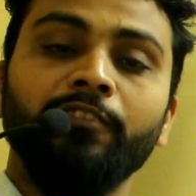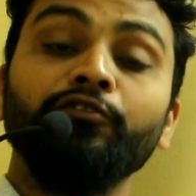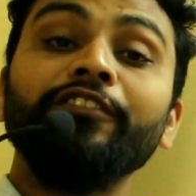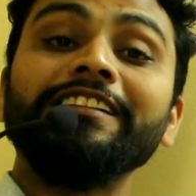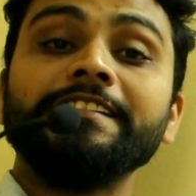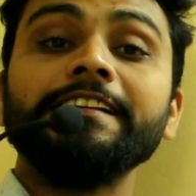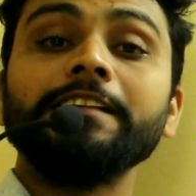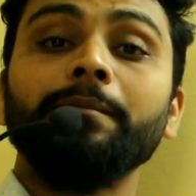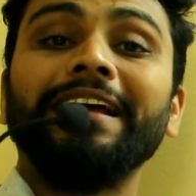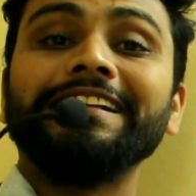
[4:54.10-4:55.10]
We will see
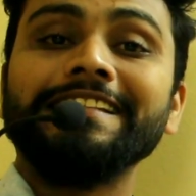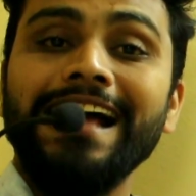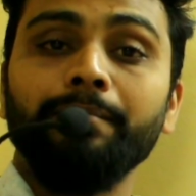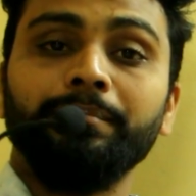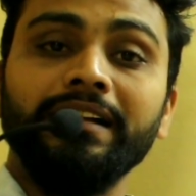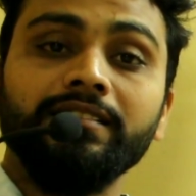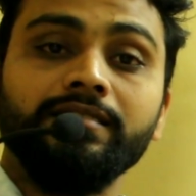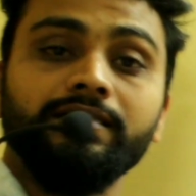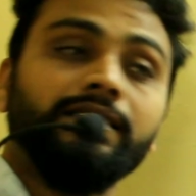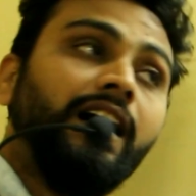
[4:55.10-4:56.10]
some
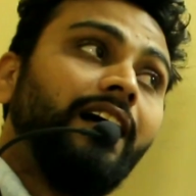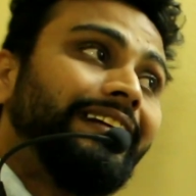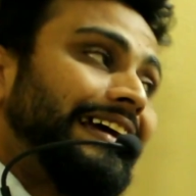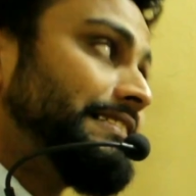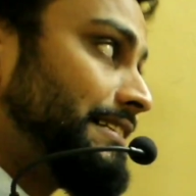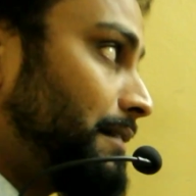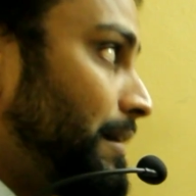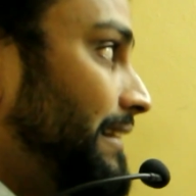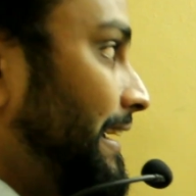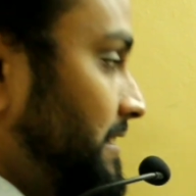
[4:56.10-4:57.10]
examples on
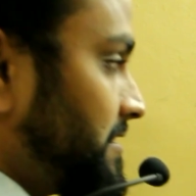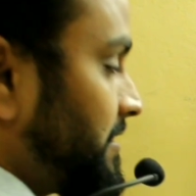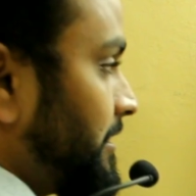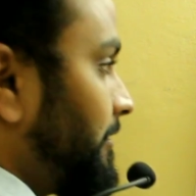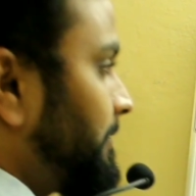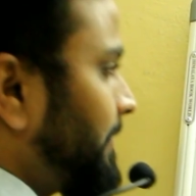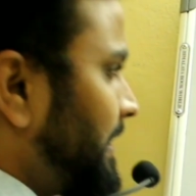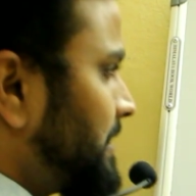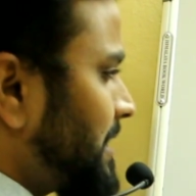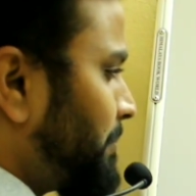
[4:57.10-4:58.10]
LCM and HCF. For
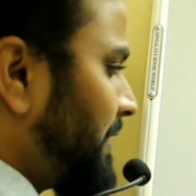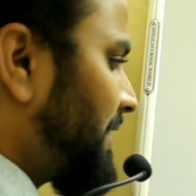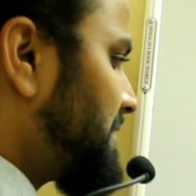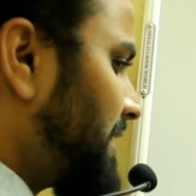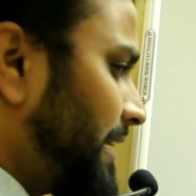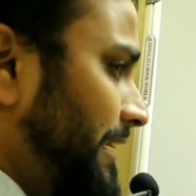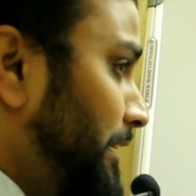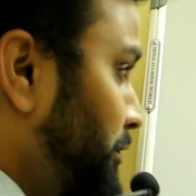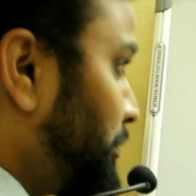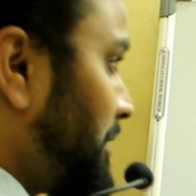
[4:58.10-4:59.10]
example, consider any
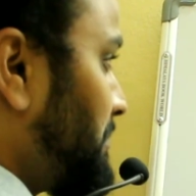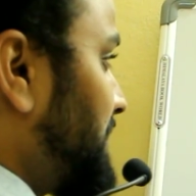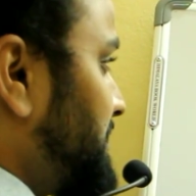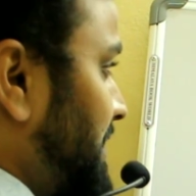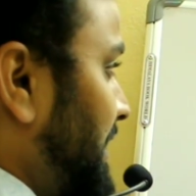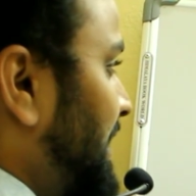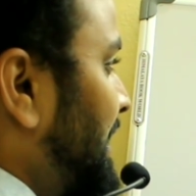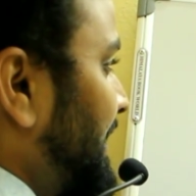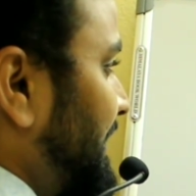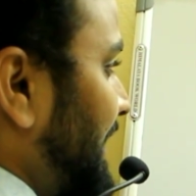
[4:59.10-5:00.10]
two numbers, say
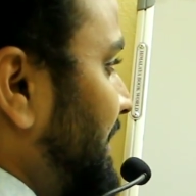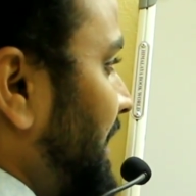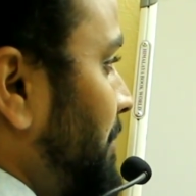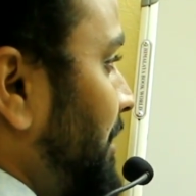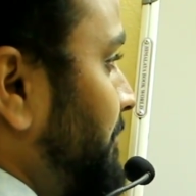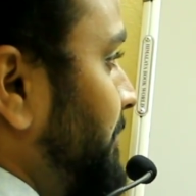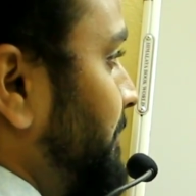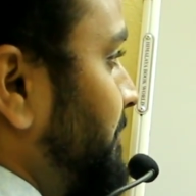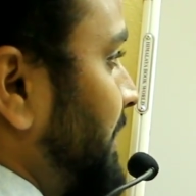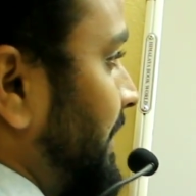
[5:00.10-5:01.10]
10,
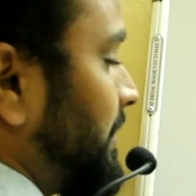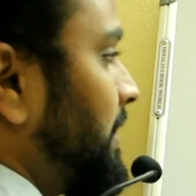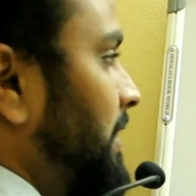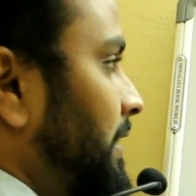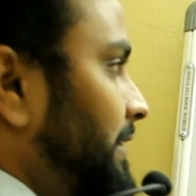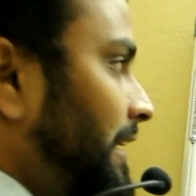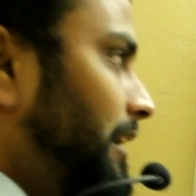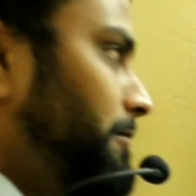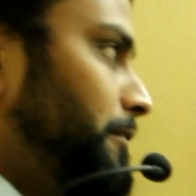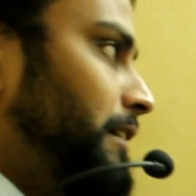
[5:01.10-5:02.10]
15. 10
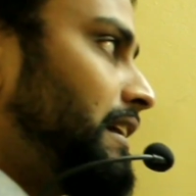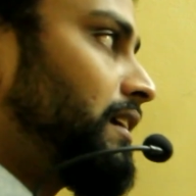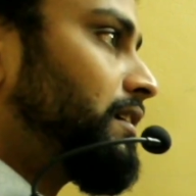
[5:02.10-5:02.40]
and 15 are